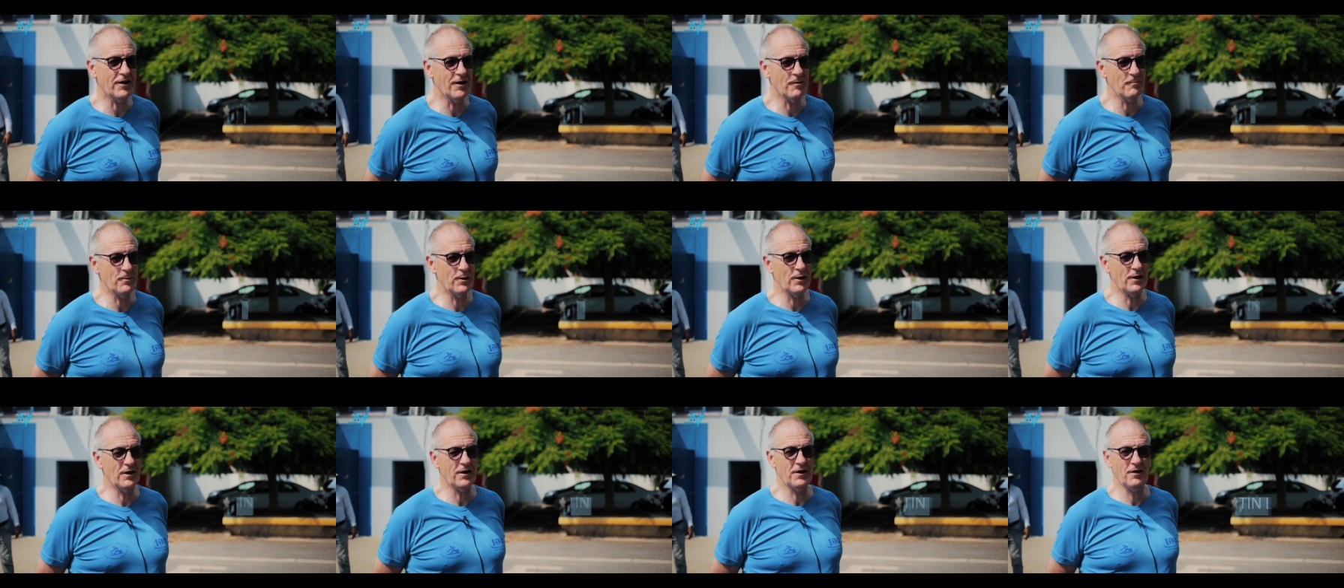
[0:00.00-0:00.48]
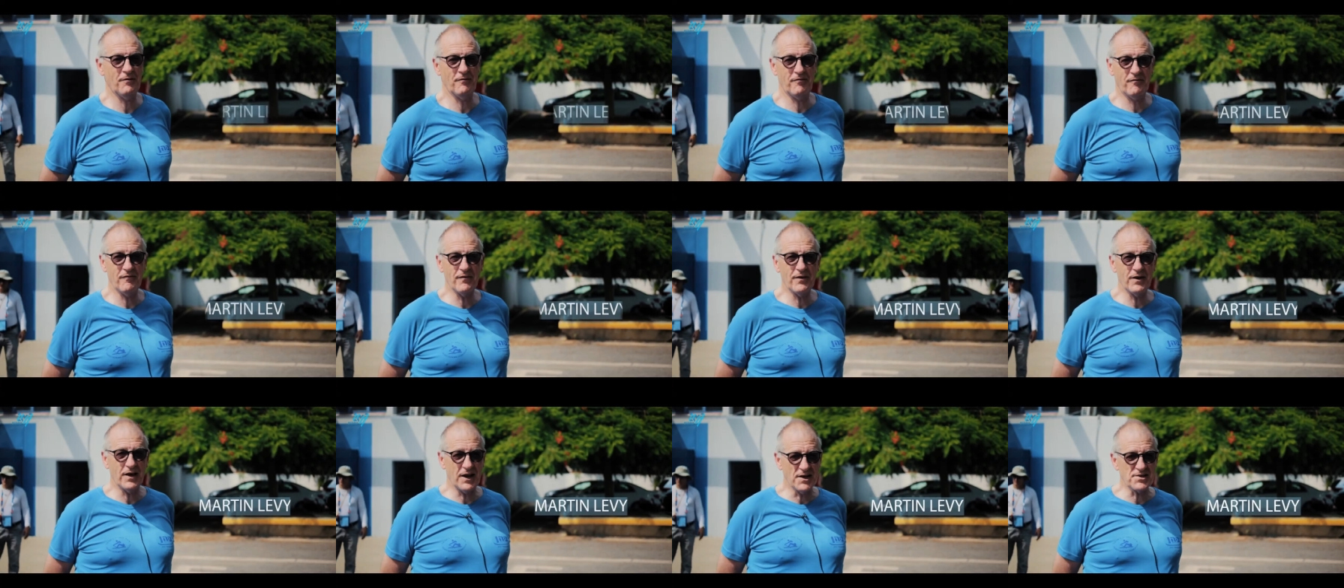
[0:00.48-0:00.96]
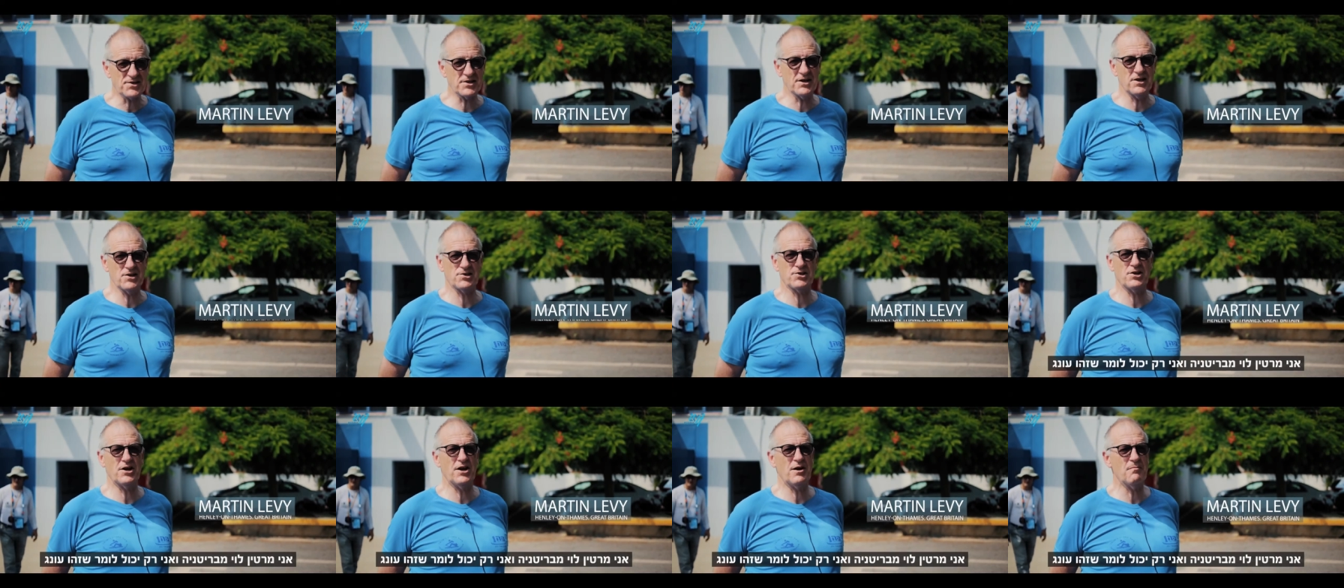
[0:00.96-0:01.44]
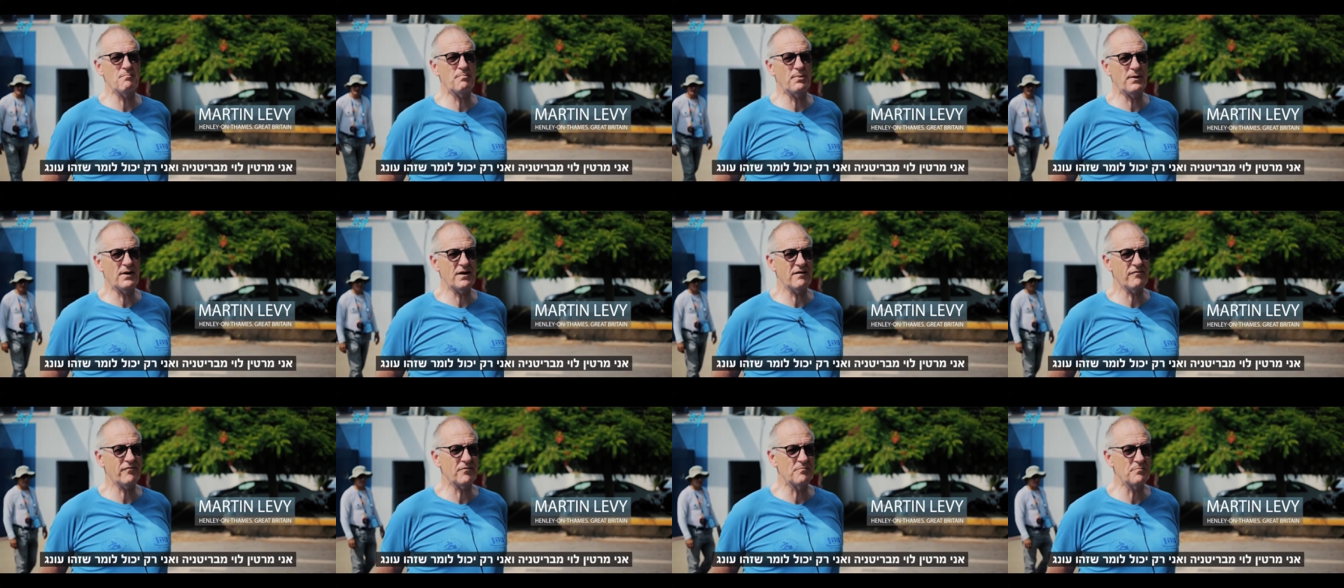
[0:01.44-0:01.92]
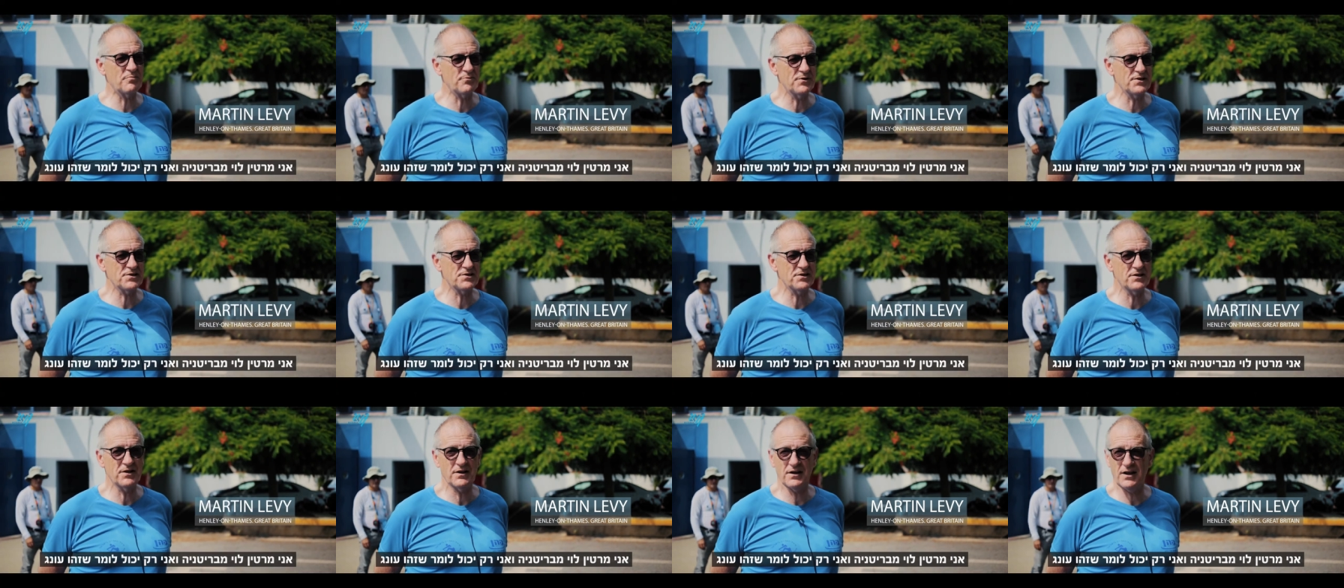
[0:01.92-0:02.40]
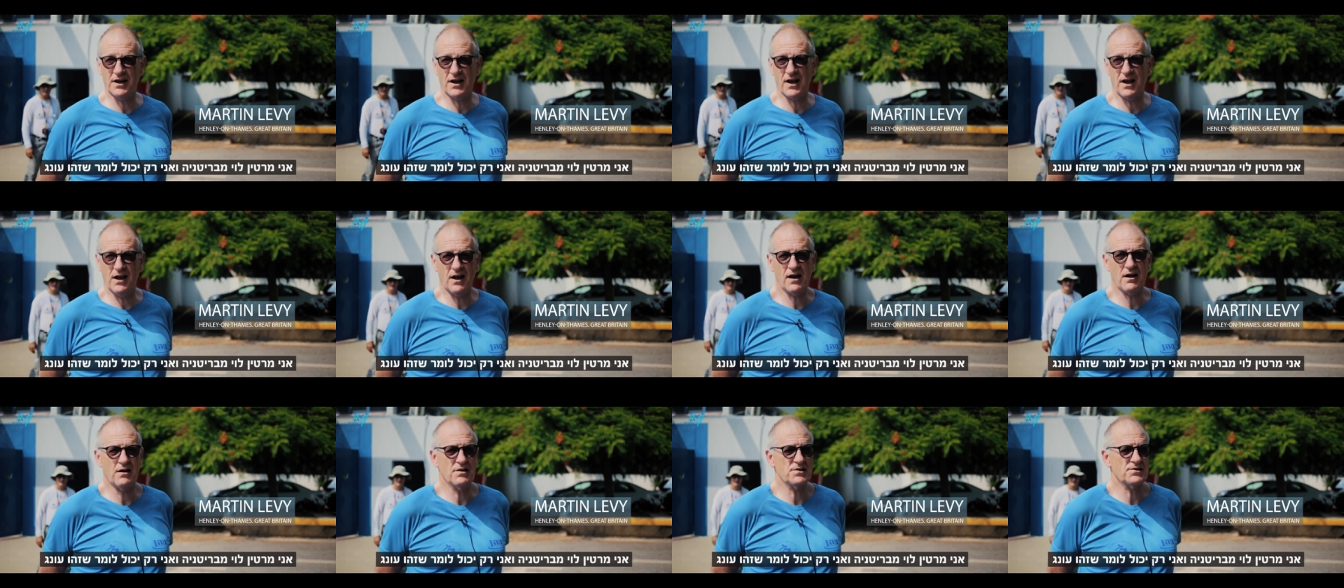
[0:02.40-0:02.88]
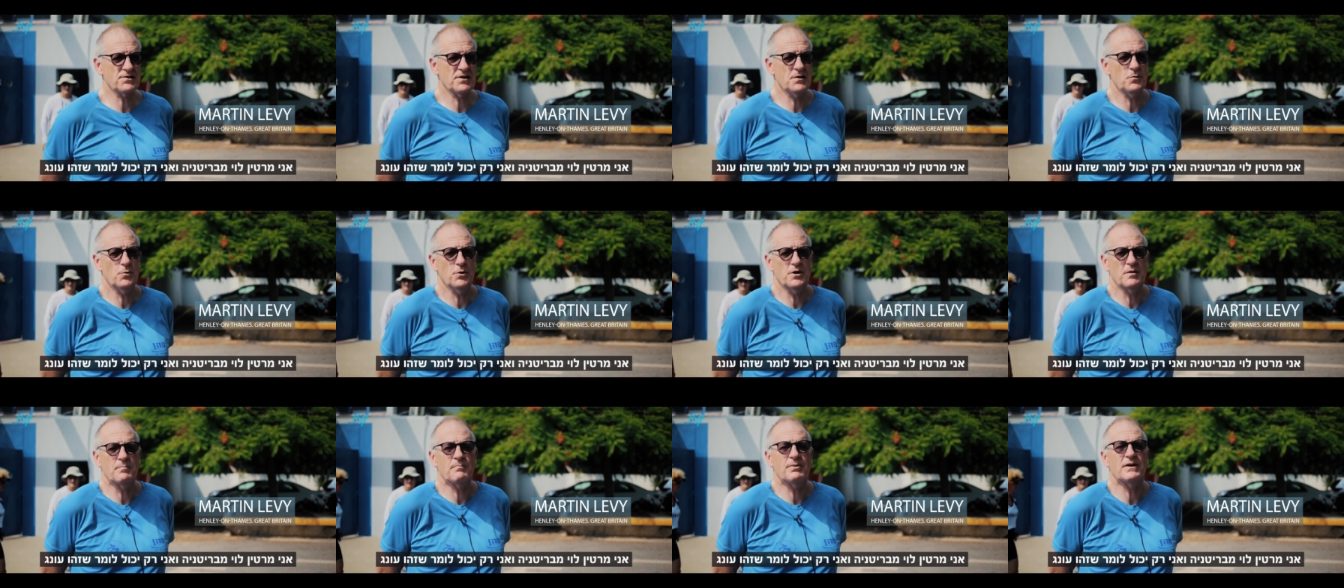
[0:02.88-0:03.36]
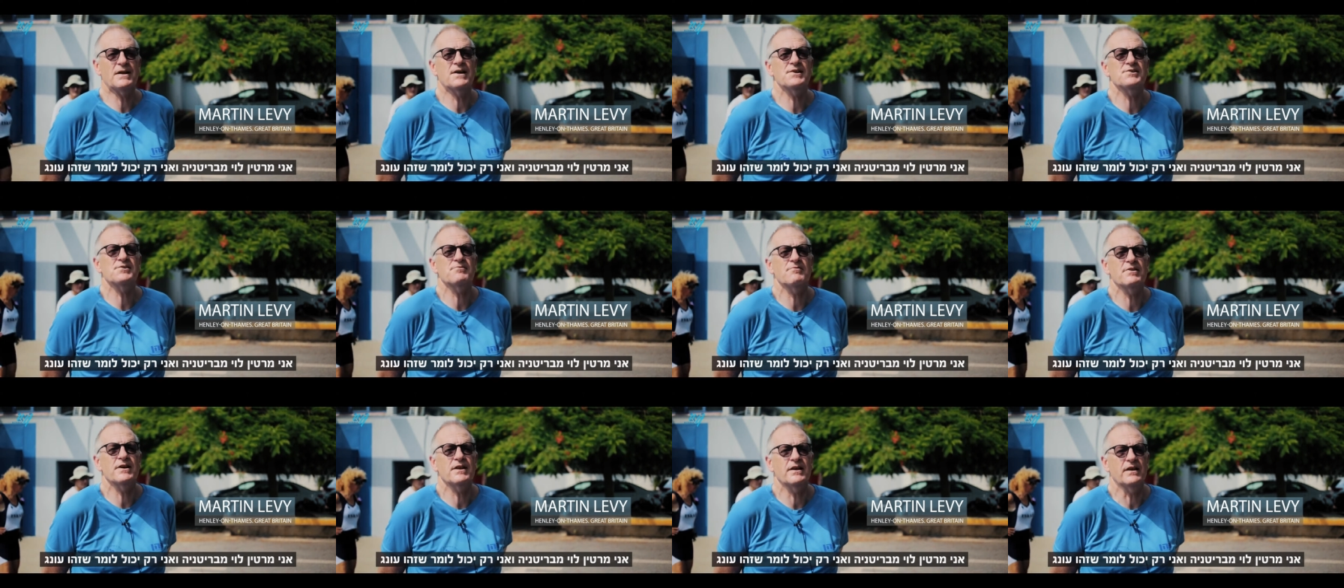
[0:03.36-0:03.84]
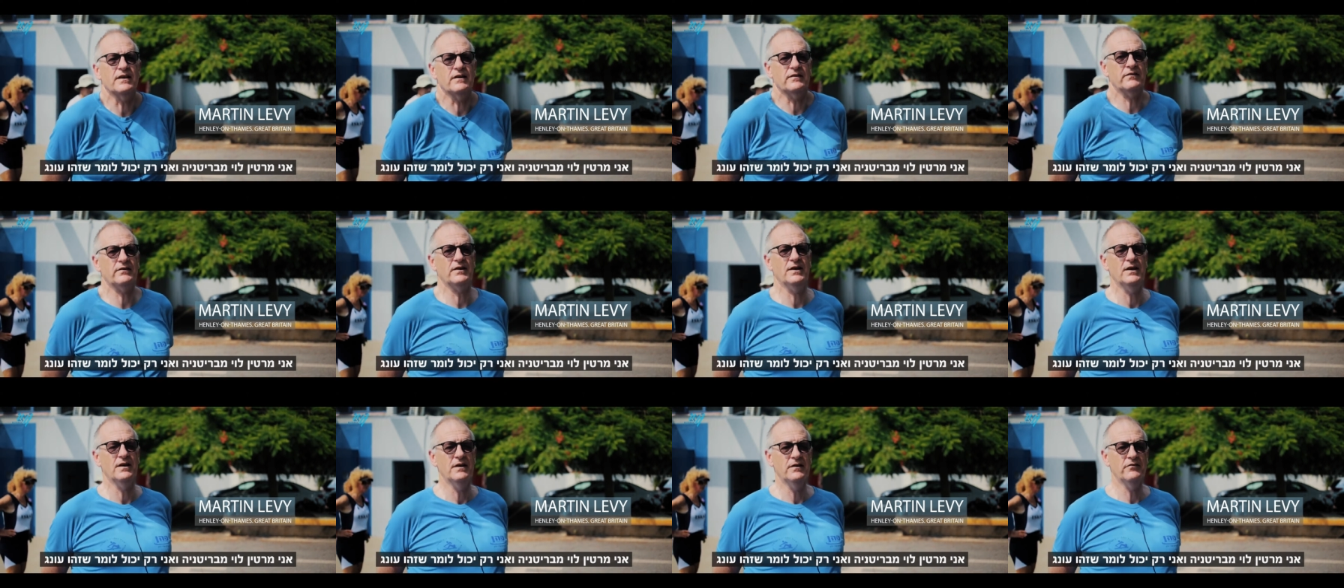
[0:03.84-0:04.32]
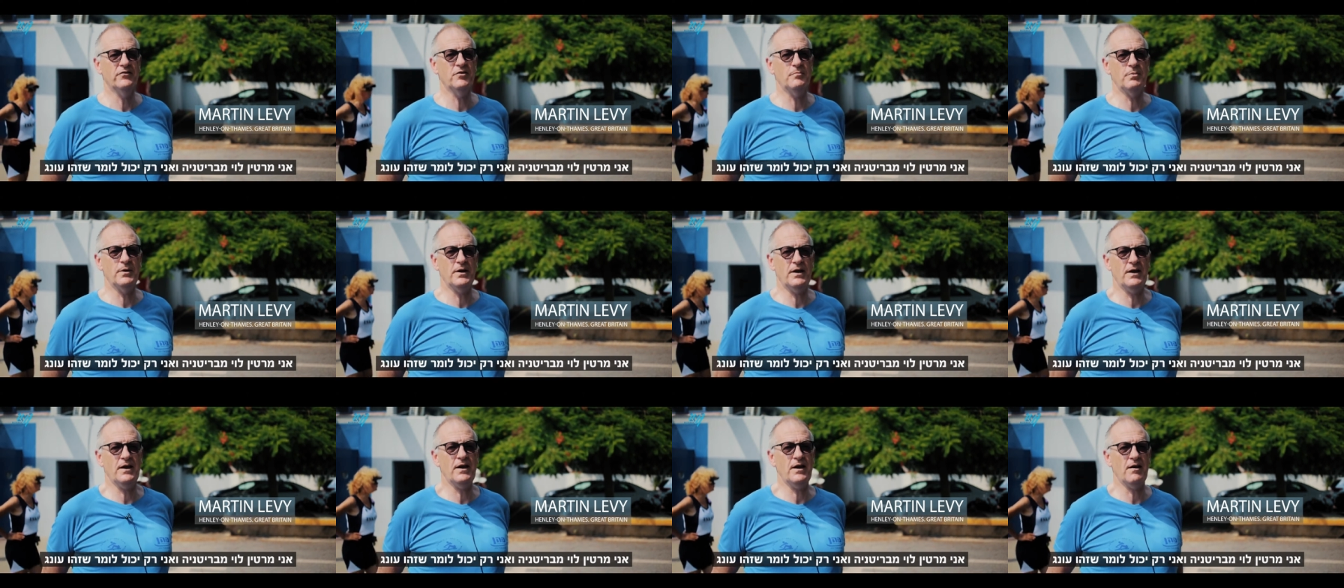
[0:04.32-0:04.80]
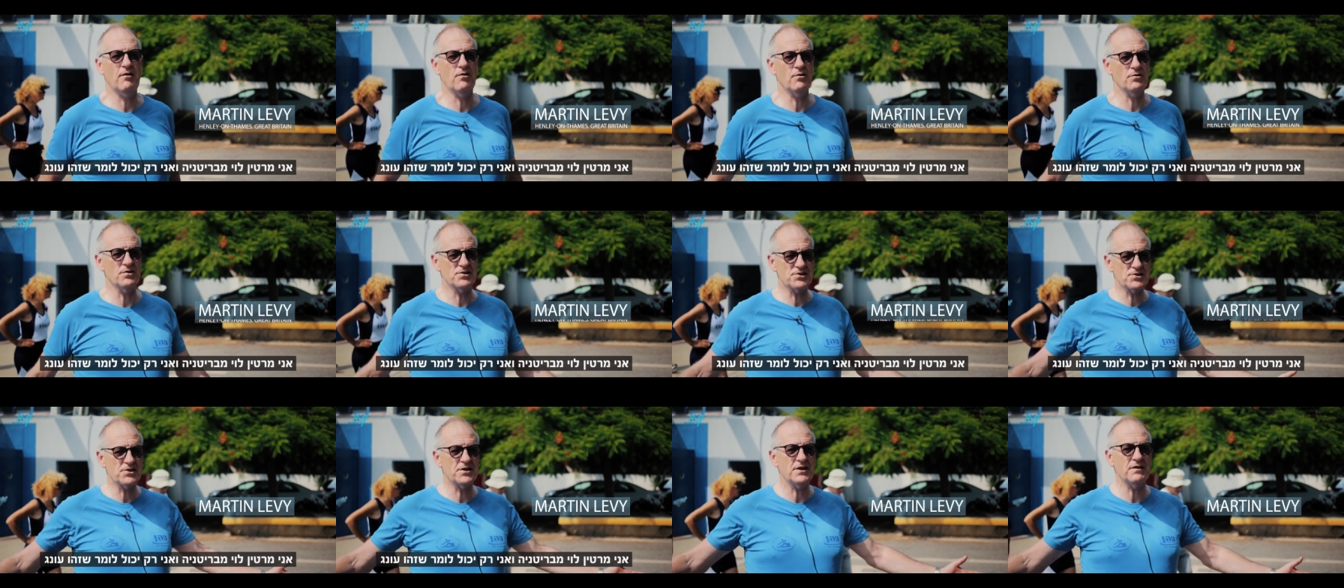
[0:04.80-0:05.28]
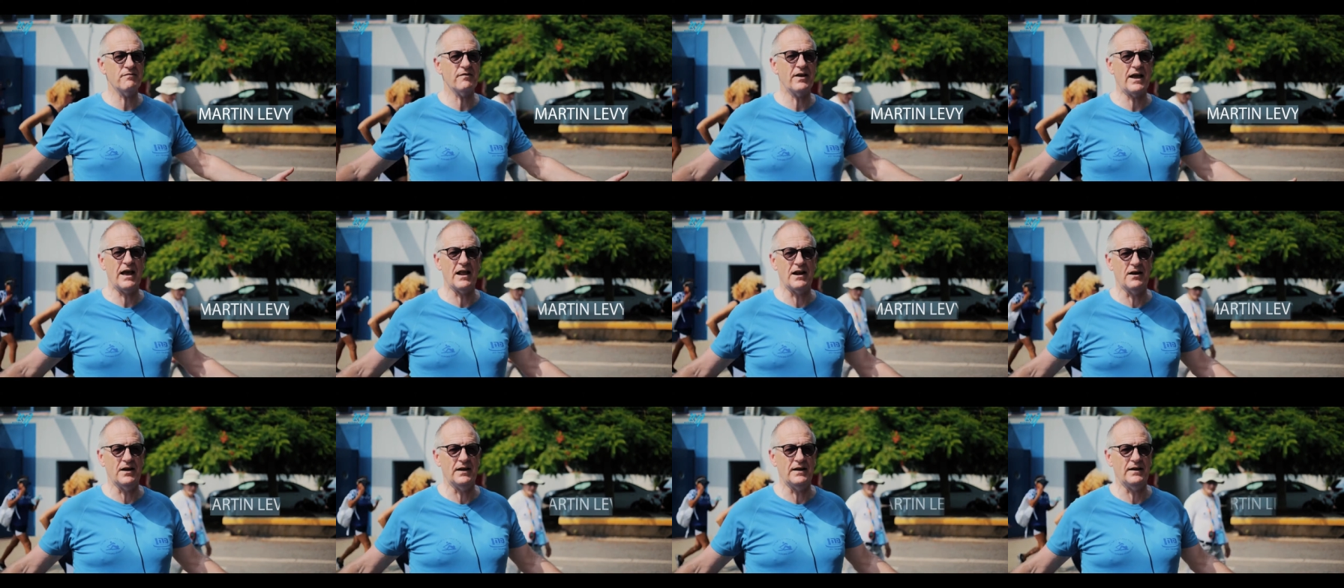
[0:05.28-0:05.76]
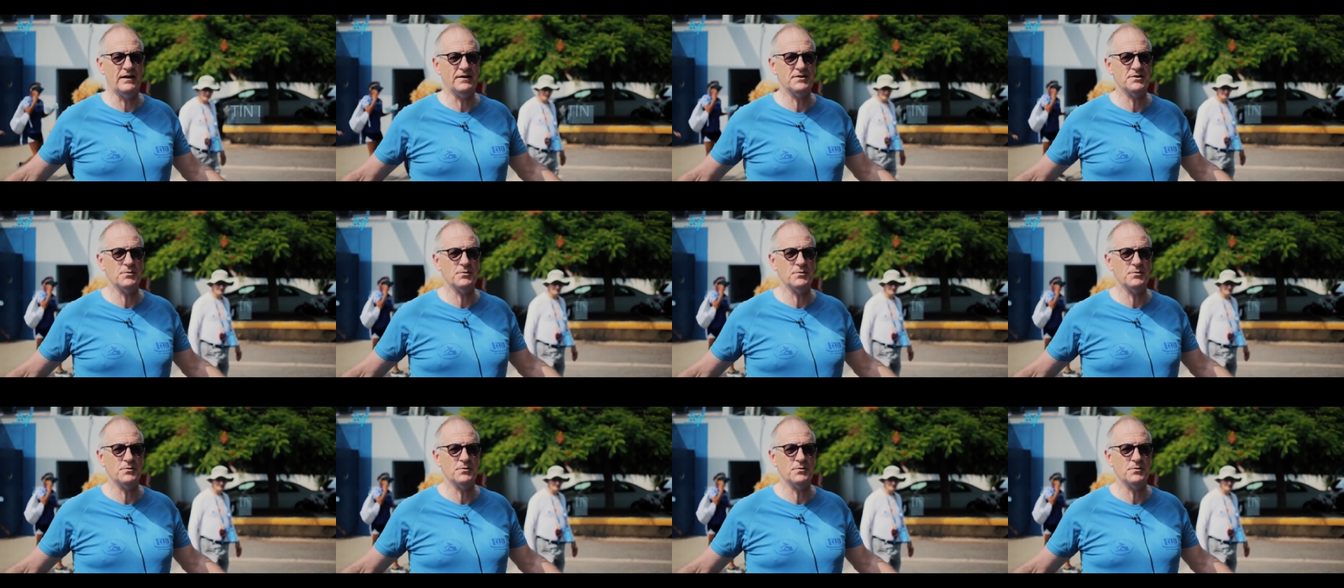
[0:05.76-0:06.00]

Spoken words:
I'm an international umpire from Britain, and I can't say what a pleasure it is to be here on the Sea of Galilee